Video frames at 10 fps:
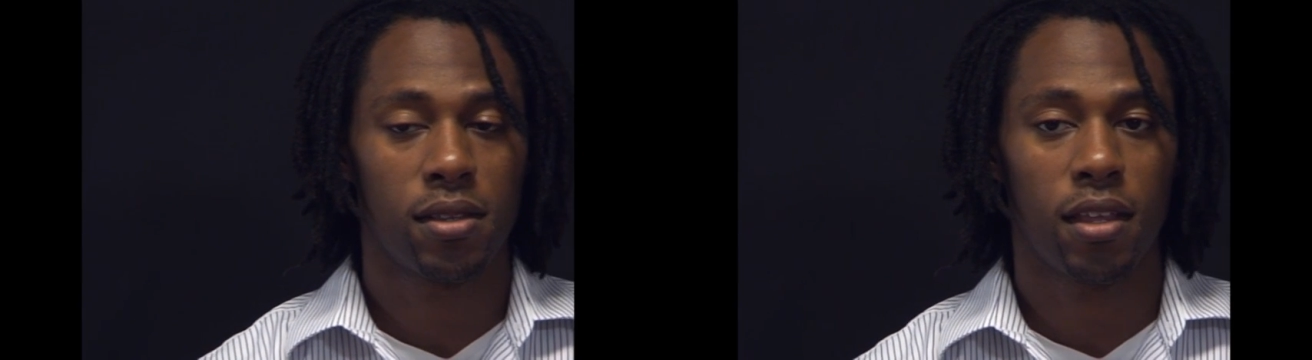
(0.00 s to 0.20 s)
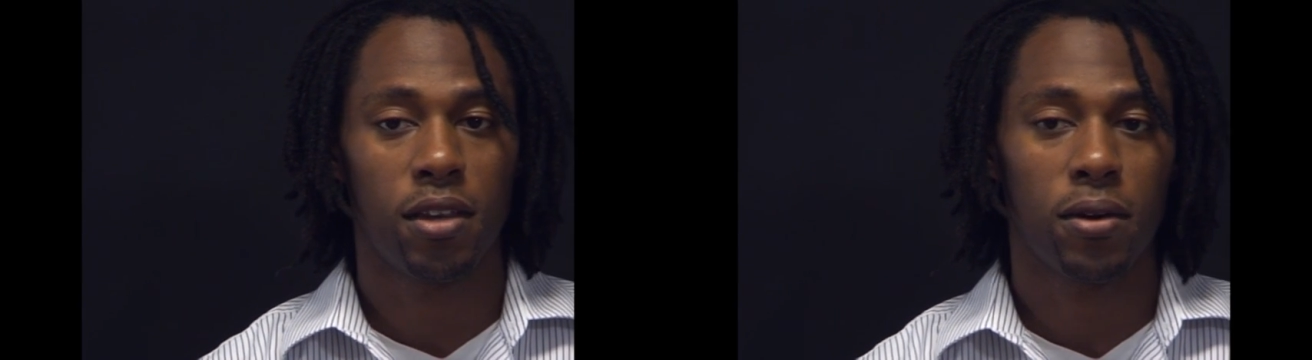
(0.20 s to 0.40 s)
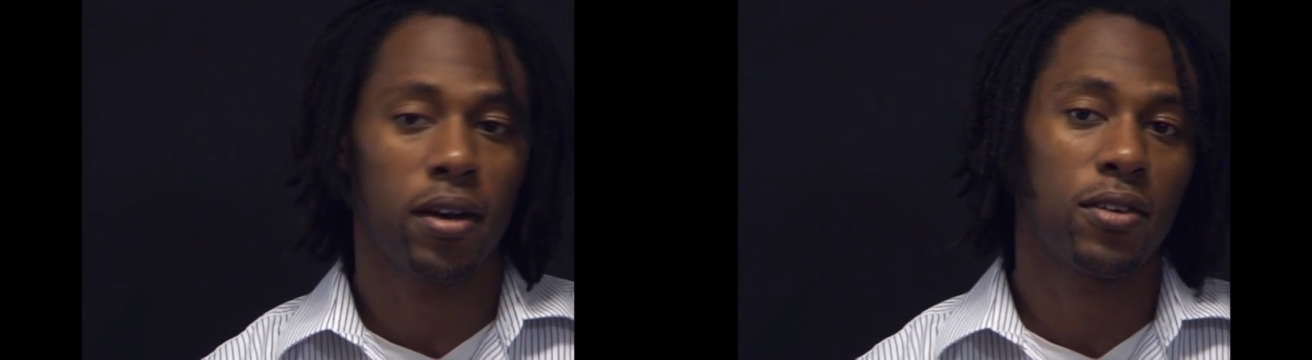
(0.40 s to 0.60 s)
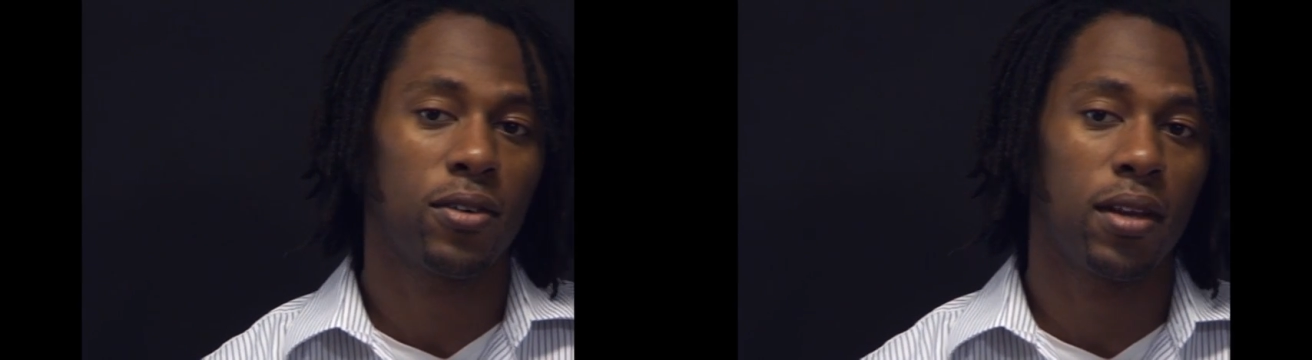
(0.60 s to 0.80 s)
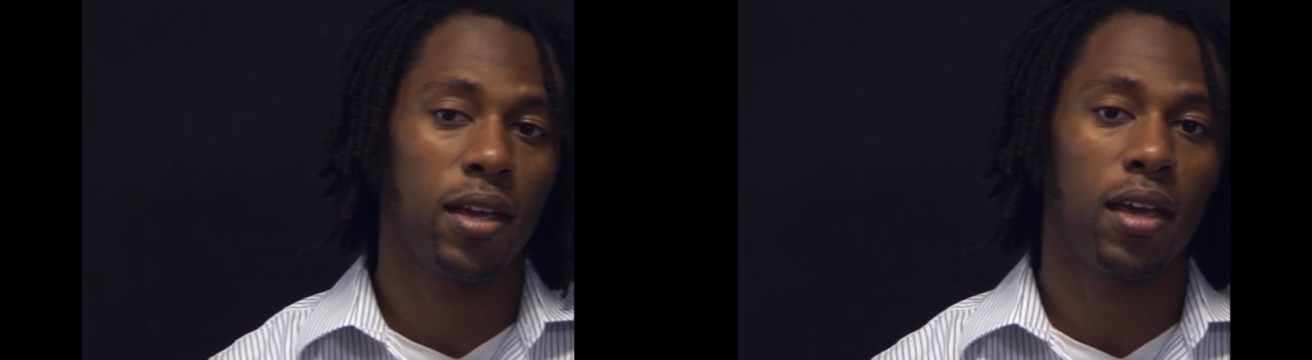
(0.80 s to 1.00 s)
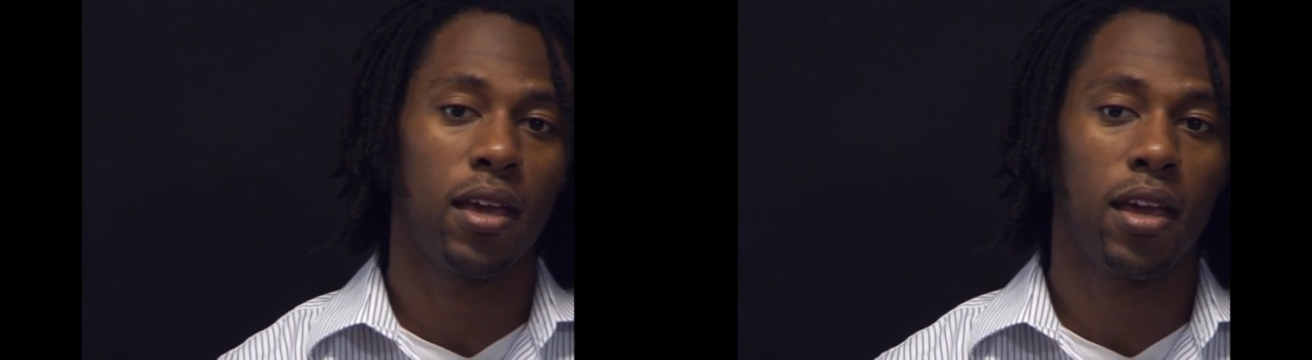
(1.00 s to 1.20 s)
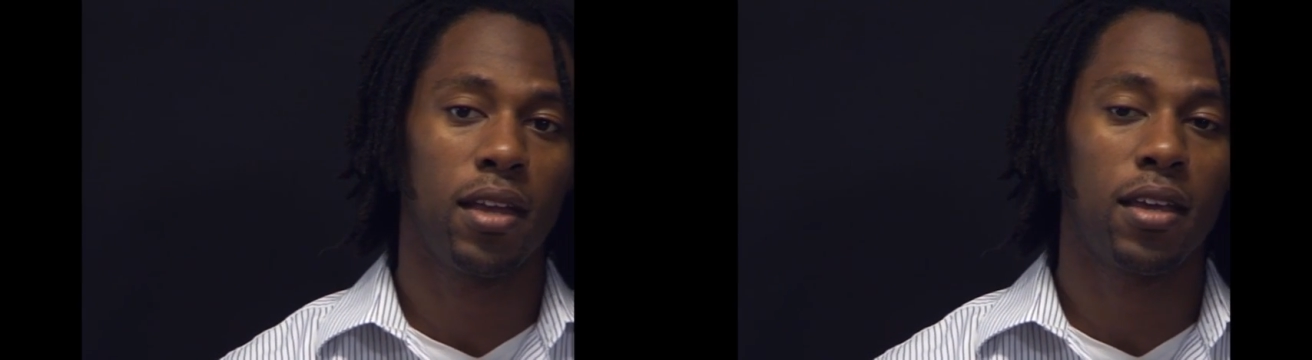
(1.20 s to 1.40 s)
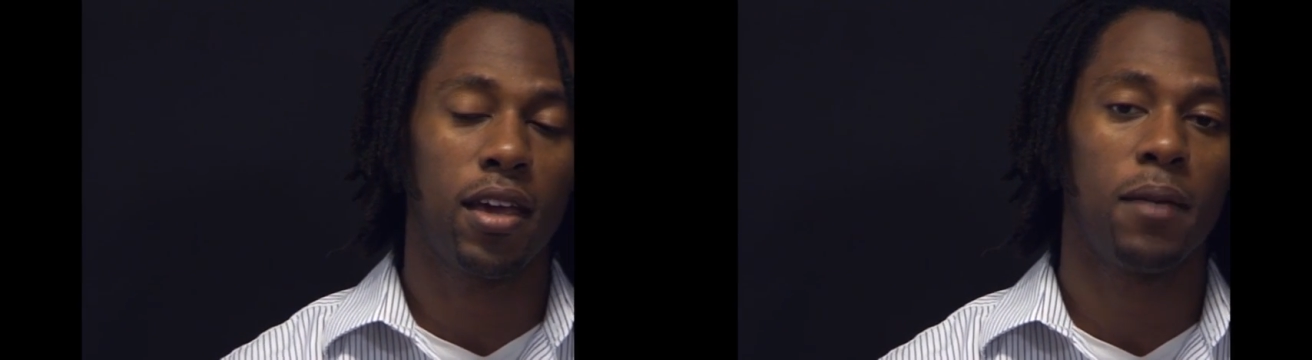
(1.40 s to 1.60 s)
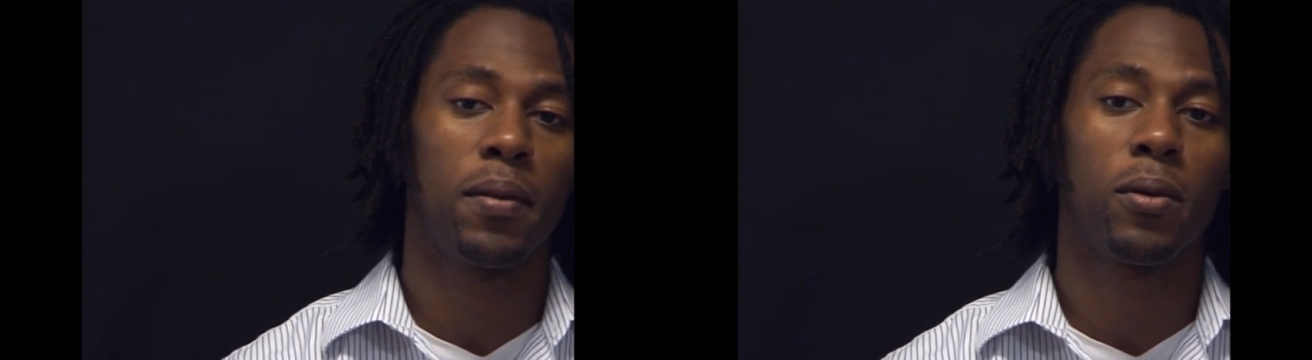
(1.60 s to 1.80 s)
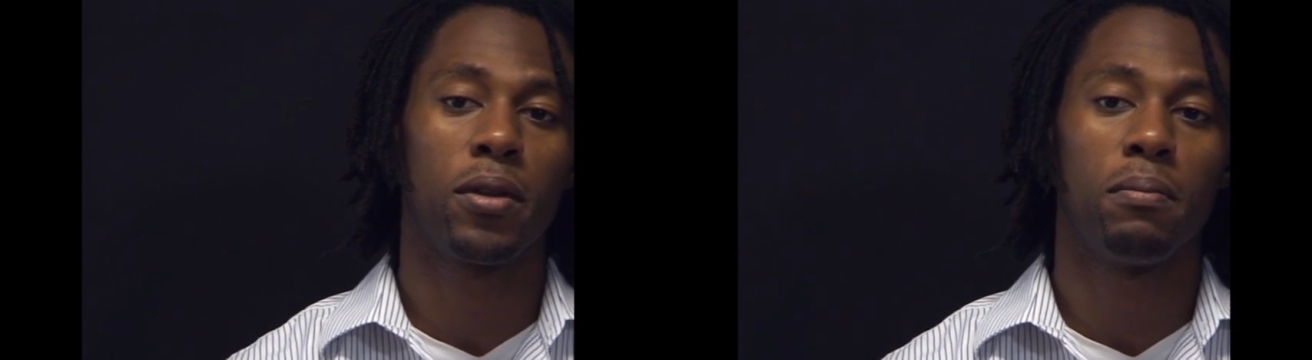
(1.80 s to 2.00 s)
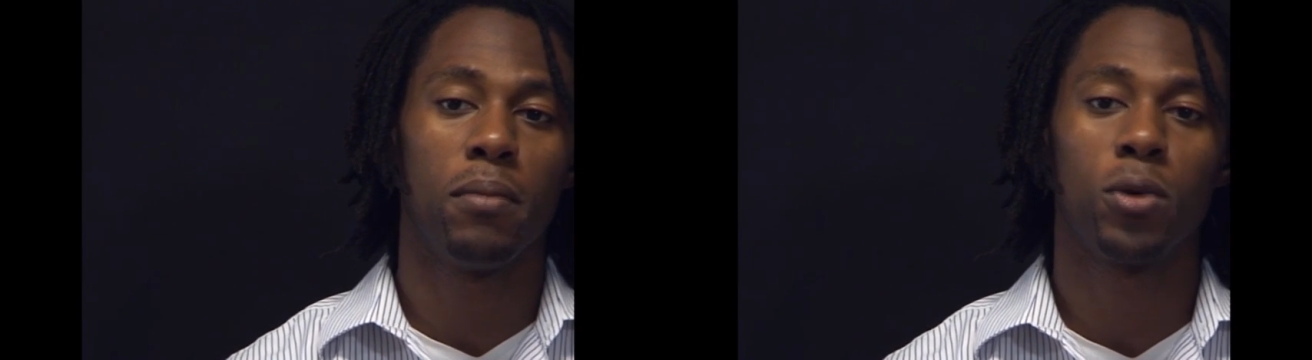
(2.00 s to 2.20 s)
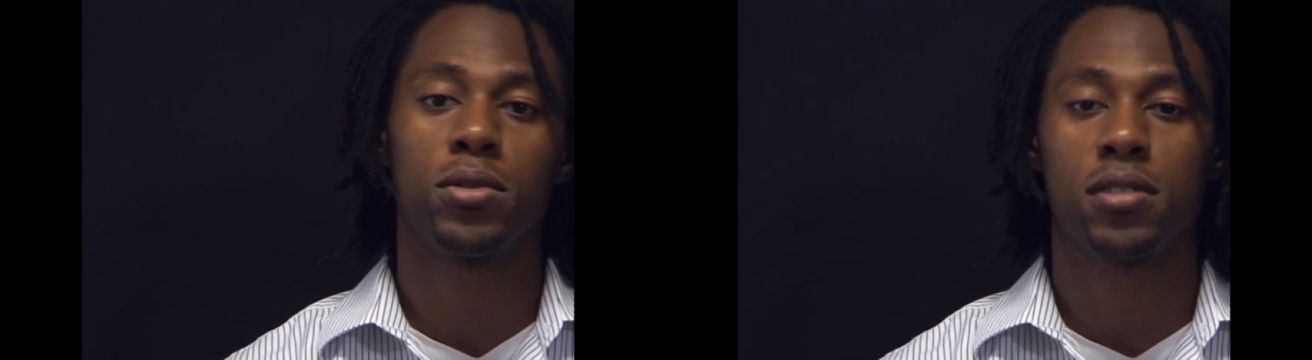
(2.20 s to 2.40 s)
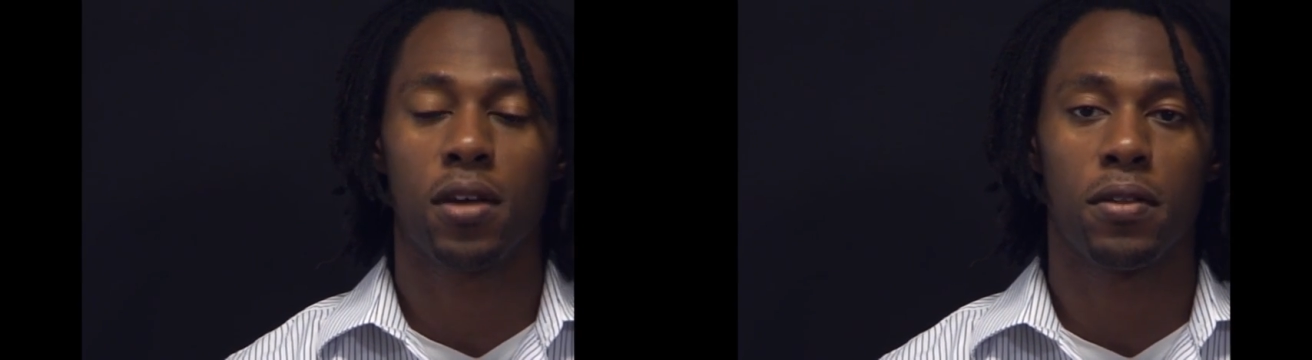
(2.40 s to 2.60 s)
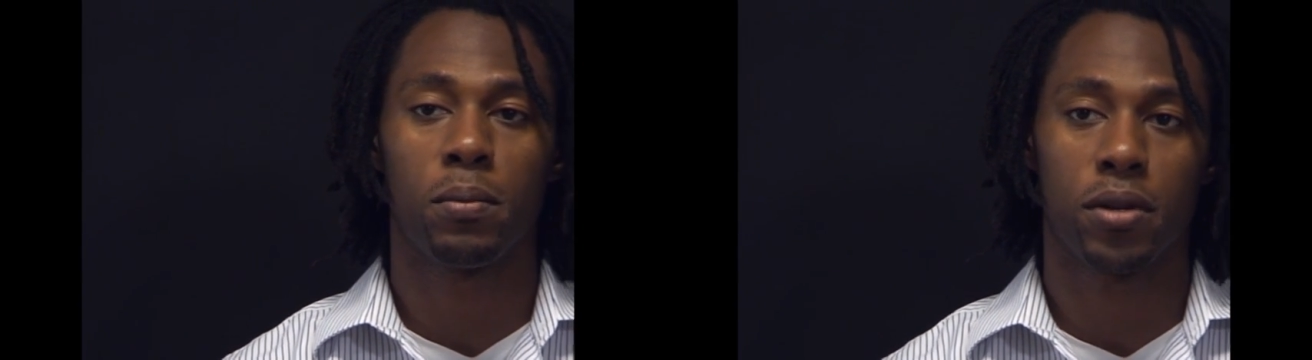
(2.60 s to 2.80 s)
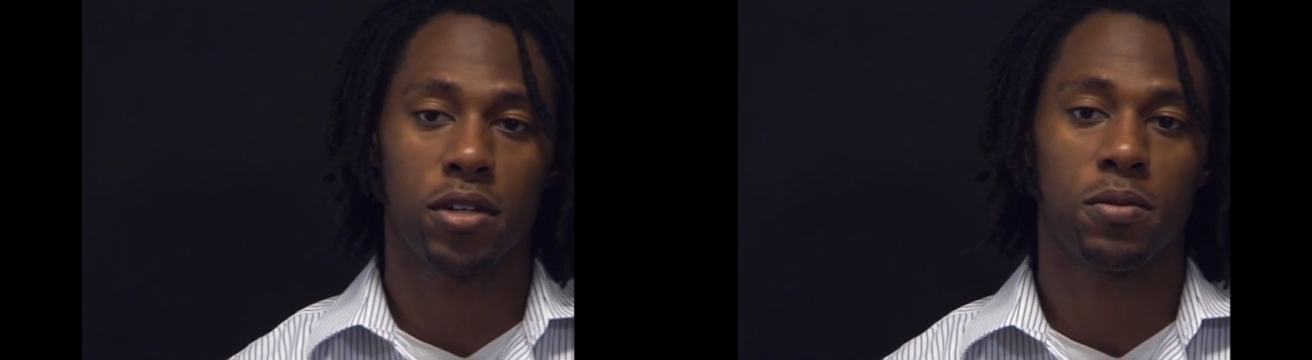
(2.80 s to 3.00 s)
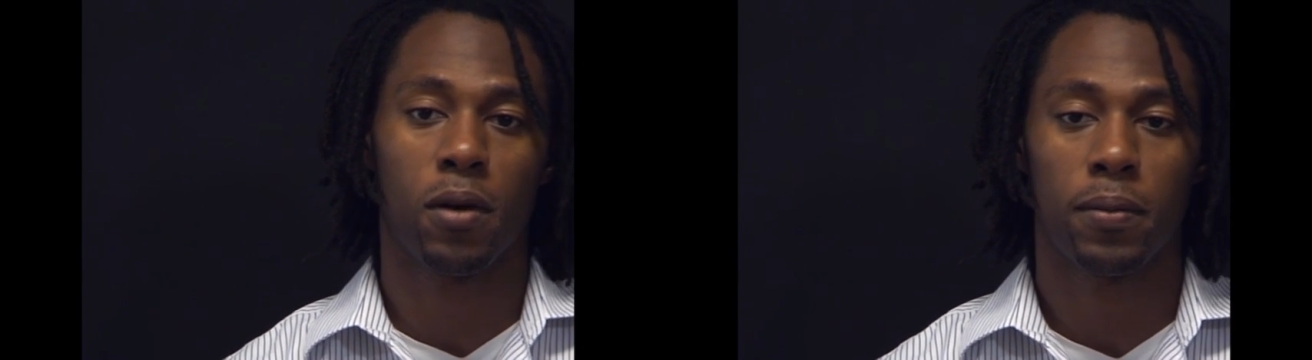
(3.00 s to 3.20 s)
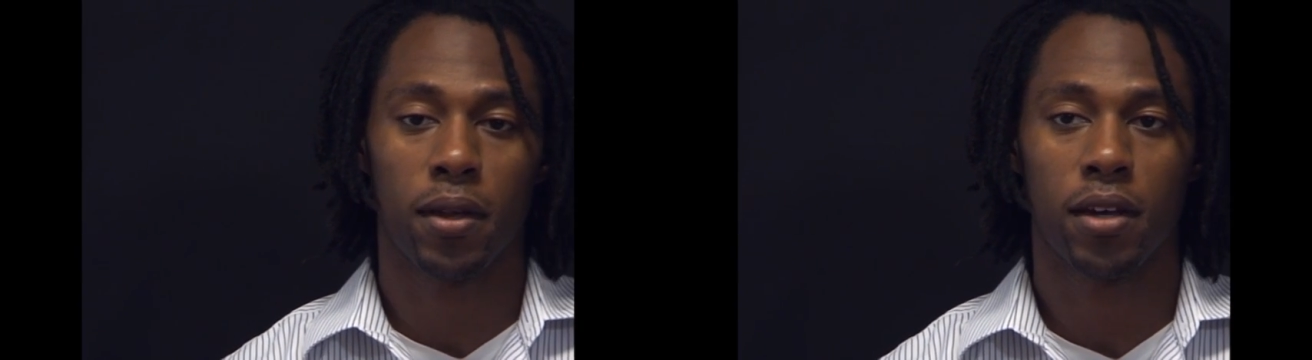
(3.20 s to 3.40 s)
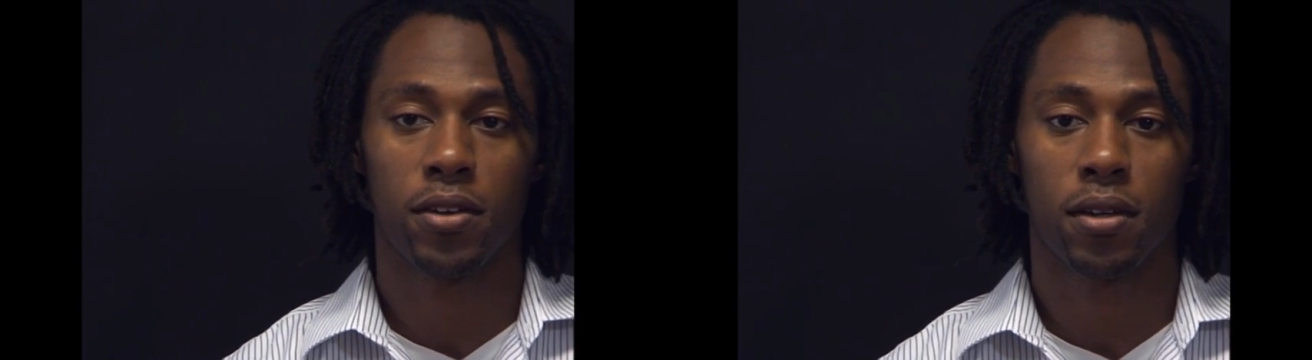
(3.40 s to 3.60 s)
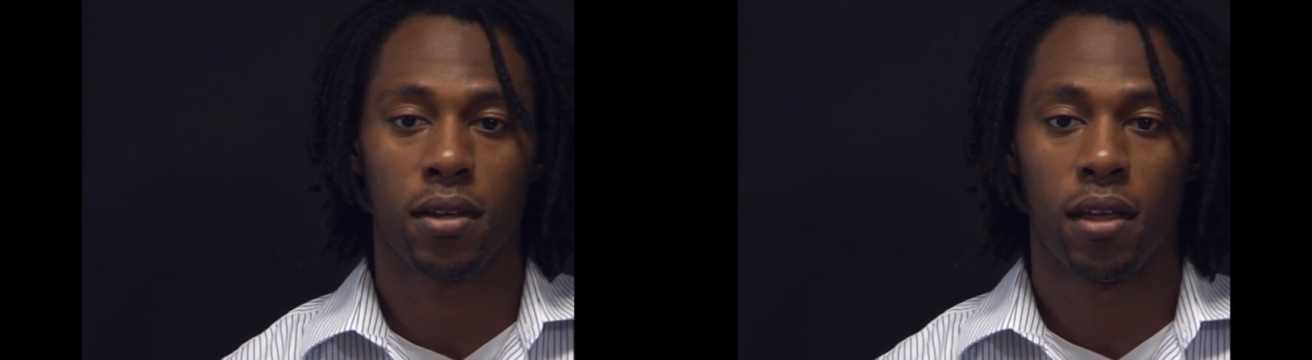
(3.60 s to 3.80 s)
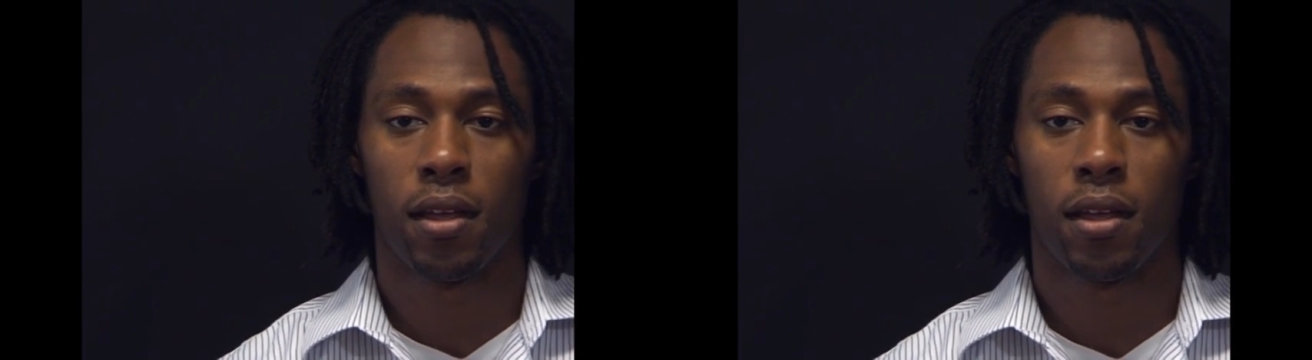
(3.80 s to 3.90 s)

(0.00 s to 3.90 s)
then you're actually in keeping with most of the British population.